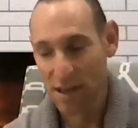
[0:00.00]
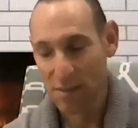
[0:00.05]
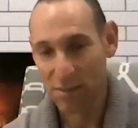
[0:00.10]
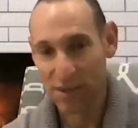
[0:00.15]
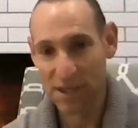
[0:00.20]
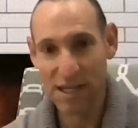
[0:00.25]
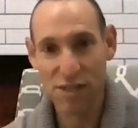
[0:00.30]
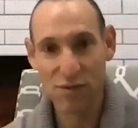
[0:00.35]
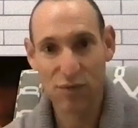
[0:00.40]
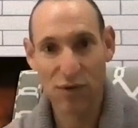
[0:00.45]

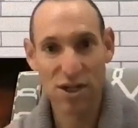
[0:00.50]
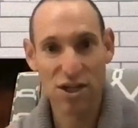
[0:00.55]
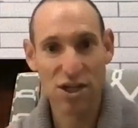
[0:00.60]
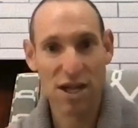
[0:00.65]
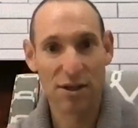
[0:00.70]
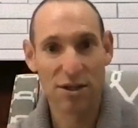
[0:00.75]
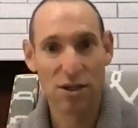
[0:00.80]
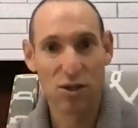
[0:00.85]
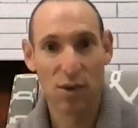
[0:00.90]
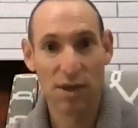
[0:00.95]
Please reach
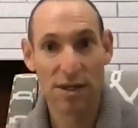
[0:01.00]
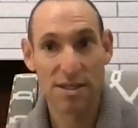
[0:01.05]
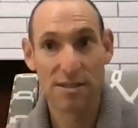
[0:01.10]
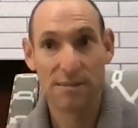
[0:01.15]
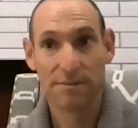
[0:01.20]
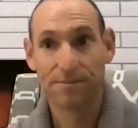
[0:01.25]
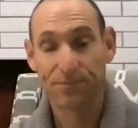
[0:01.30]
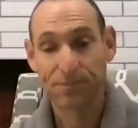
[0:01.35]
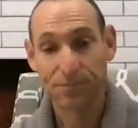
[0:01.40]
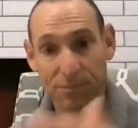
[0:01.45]
out to us.
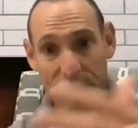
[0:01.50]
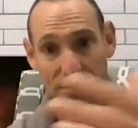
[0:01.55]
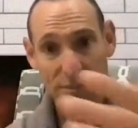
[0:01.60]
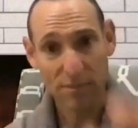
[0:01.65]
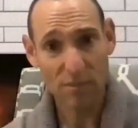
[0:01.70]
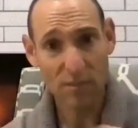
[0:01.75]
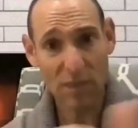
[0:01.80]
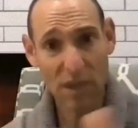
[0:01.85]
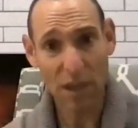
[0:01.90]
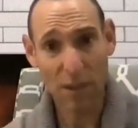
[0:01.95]

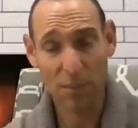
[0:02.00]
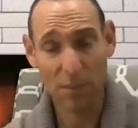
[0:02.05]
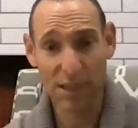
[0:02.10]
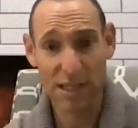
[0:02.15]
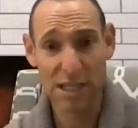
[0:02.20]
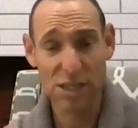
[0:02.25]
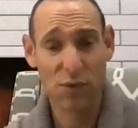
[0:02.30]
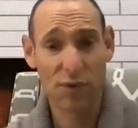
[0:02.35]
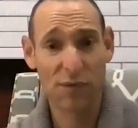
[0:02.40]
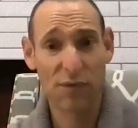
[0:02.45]

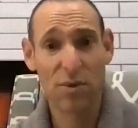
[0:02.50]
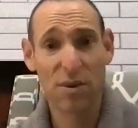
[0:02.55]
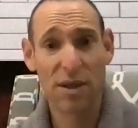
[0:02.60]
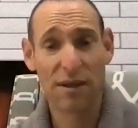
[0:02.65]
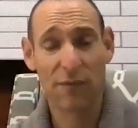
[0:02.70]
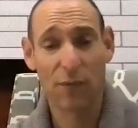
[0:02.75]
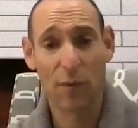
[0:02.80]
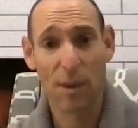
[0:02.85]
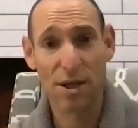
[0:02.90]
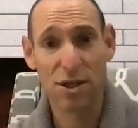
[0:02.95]
Please review the
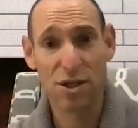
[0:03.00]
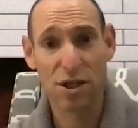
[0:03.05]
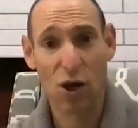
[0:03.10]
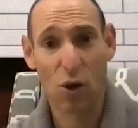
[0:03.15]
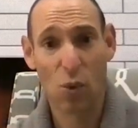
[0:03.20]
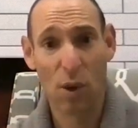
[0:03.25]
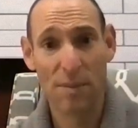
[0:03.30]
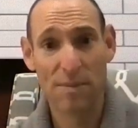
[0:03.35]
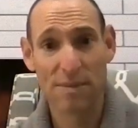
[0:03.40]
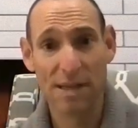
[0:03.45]
information on
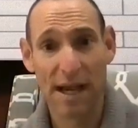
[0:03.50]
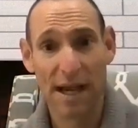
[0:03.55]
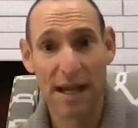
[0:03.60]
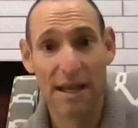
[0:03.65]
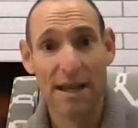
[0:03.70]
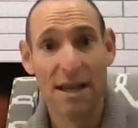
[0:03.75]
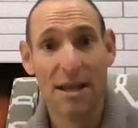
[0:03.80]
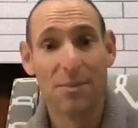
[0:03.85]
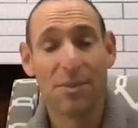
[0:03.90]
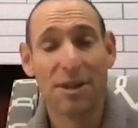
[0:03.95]
our website.
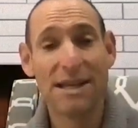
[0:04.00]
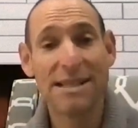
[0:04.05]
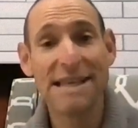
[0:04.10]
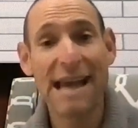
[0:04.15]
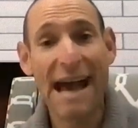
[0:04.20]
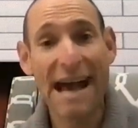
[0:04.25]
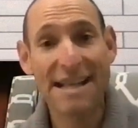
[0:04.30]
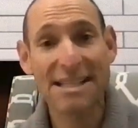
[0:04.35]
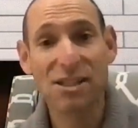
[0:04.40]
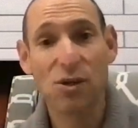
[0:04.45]
Please
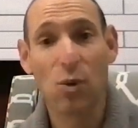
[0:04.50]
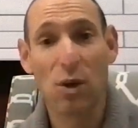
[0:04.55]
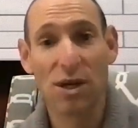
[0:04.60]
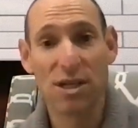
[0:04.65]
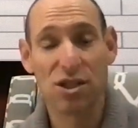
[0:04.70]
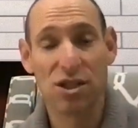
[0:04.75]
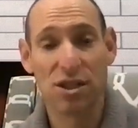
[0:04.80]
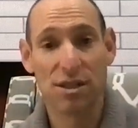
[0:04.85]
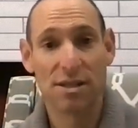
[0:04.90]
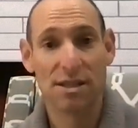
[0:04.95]
ask
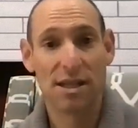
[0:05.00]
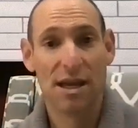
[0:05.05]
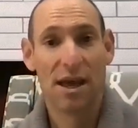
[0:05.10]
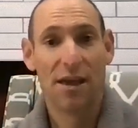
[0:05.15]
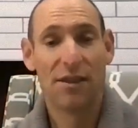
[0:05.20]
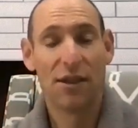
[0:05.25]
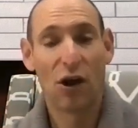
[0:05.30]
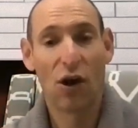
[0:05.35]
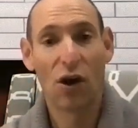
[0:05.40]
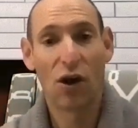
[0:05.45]
questions.
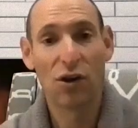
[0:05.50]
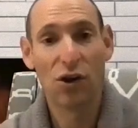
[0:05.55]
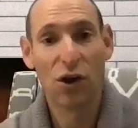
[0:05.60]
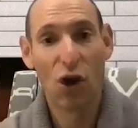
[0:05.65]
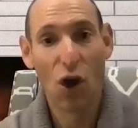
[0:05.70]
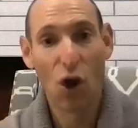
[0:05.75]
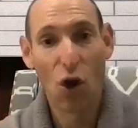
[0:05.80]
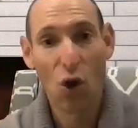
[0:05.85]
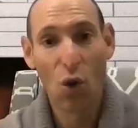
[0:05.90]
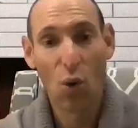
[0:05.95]
There are
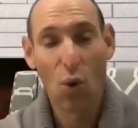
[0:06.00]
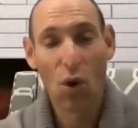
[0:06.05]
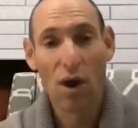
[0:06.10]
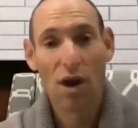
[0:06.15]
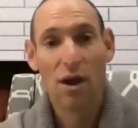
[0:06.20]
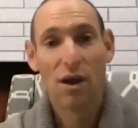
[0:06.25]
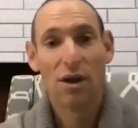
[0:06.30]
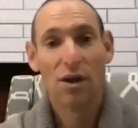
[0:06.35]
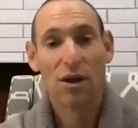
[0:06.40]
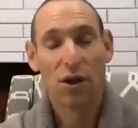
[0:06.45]

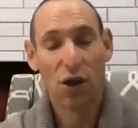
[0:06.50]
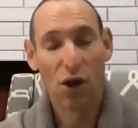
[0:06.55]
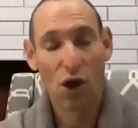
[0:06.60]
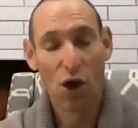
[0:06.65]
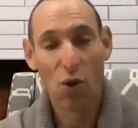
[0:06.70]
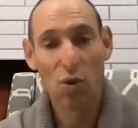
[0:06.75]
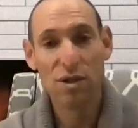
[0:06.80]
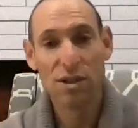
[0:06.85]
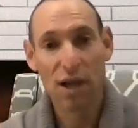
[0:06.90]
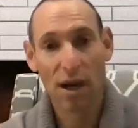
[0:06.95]

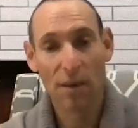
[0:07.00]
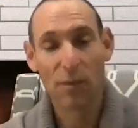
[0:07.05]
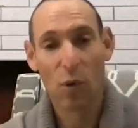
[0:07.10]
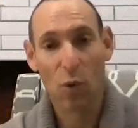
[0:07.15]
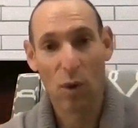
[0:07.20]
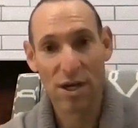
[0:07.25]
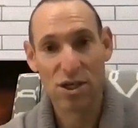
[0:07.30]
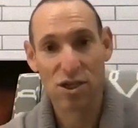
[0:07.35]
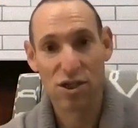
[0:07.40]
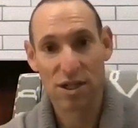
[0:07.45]
no dumb
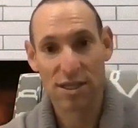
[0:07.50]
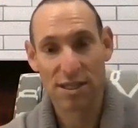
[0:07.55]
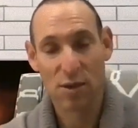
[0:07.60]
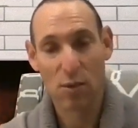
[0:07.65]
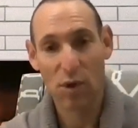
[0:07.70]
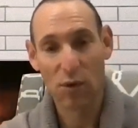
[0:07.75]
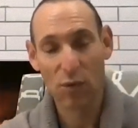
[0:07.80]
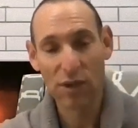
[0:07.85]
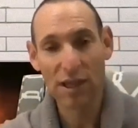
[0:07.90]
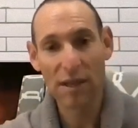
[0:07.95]
questions. And
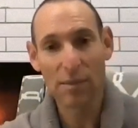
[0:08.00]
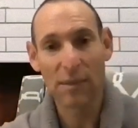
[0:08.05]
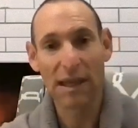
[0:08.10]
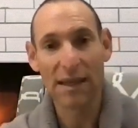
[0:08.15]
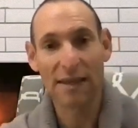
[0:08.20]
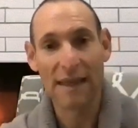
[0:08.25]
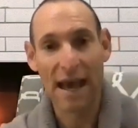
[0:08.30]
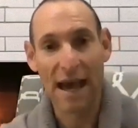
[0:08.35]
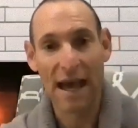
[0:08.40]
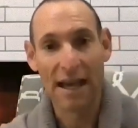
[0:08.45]
we really
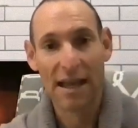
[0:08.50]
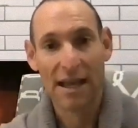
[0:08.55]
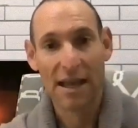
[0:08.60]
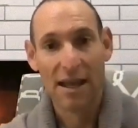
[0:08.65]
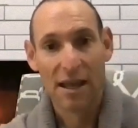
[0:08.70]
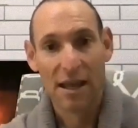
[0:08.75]
mean that.